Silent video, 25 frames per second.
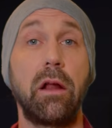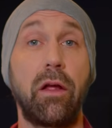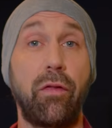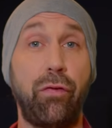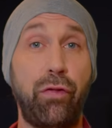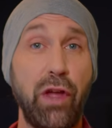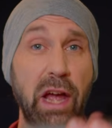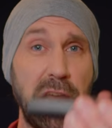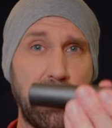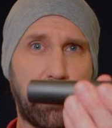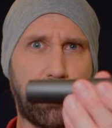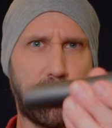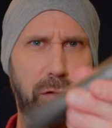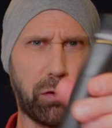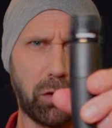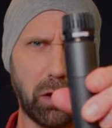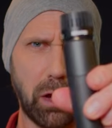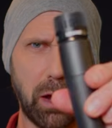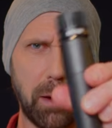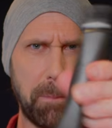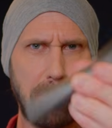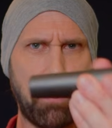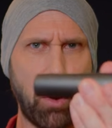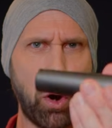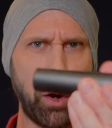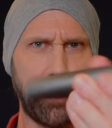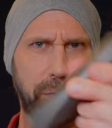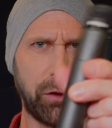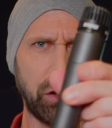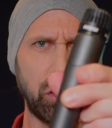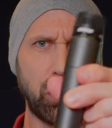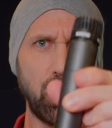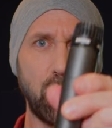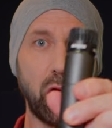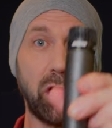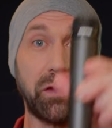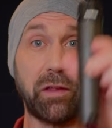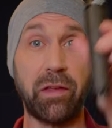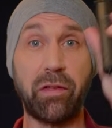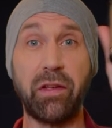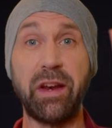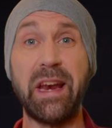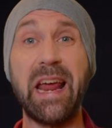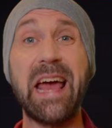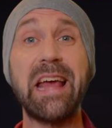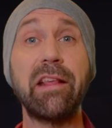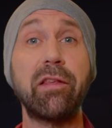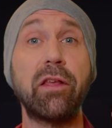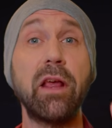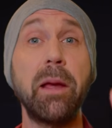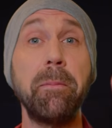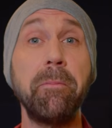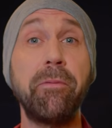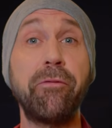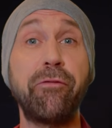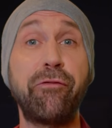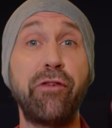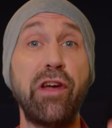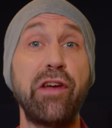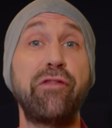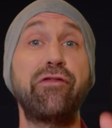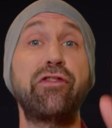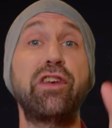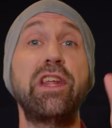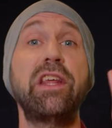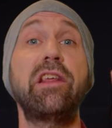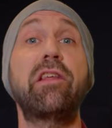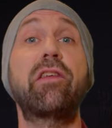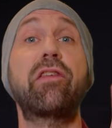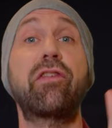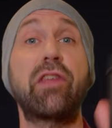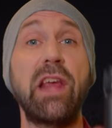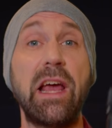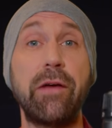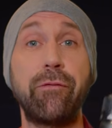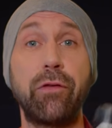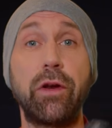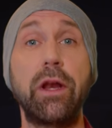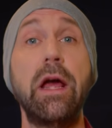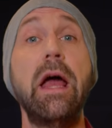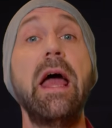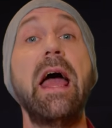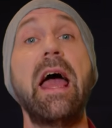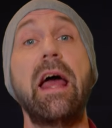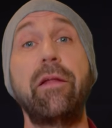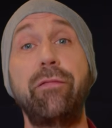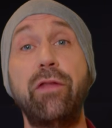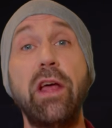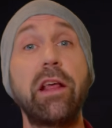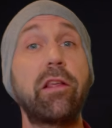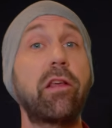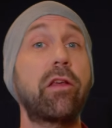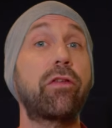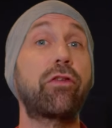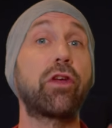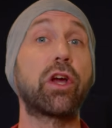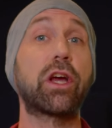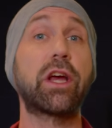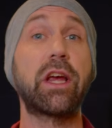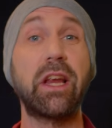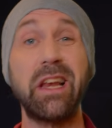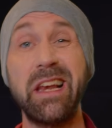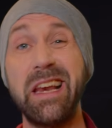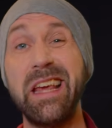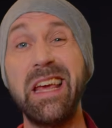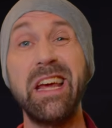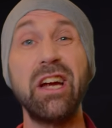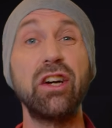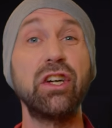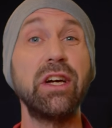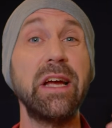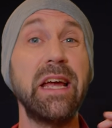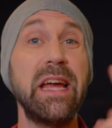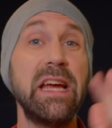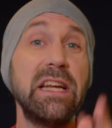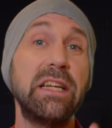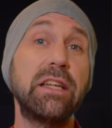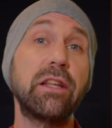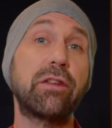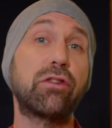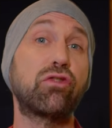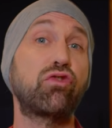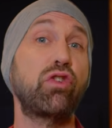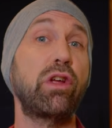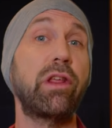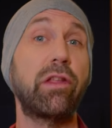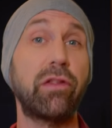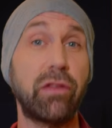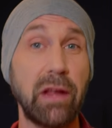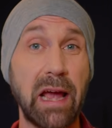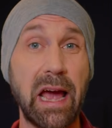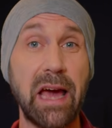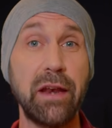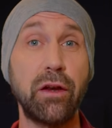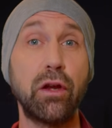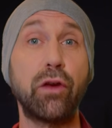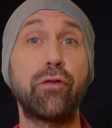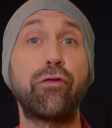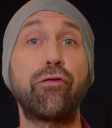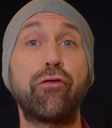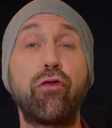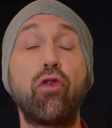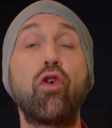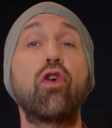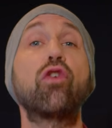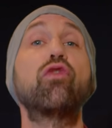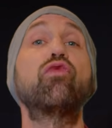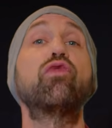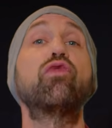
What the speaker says: This, boys and girls, is an SM57, and this is the clear industry standard for